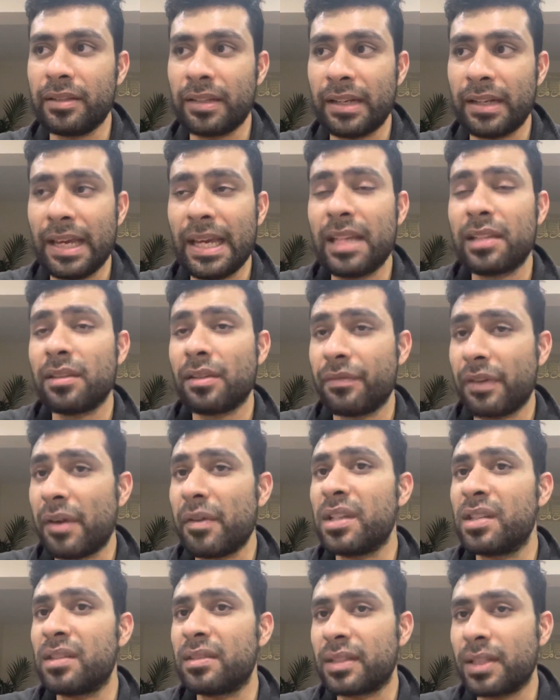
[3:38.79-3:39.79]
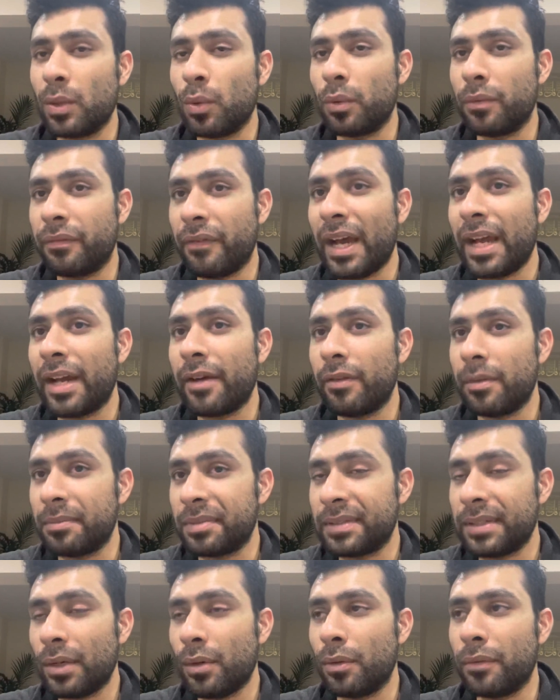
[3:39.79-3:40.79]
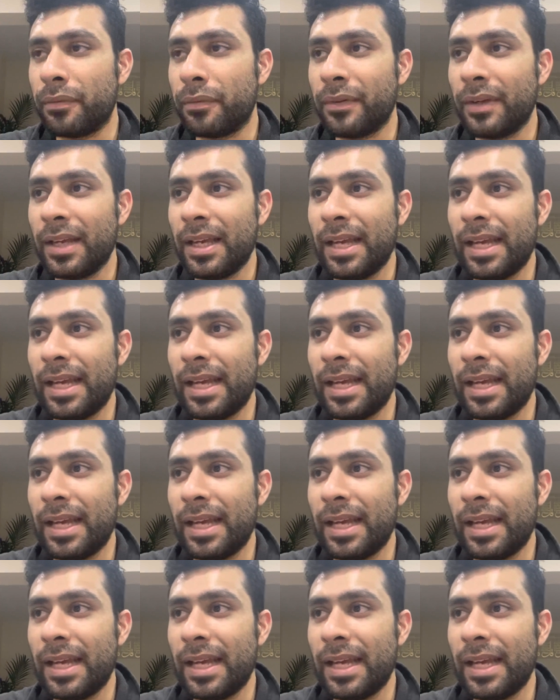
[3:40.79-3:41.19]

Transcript: Donaire's a very skilled fighter himself.